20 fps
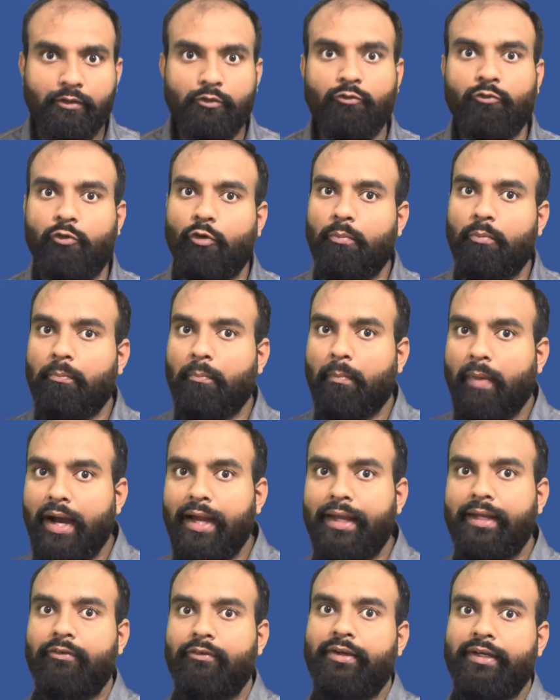for
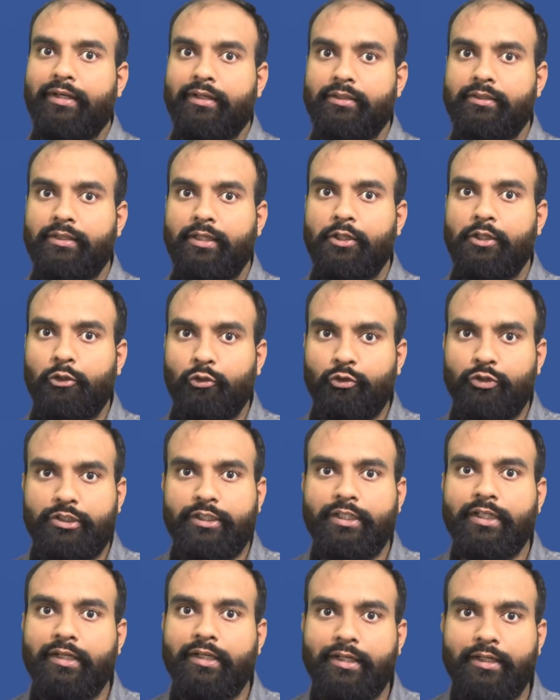my readers to
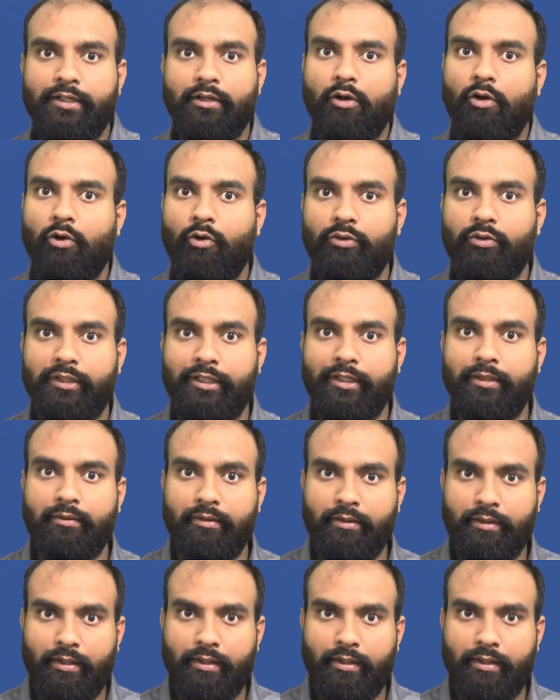share it on their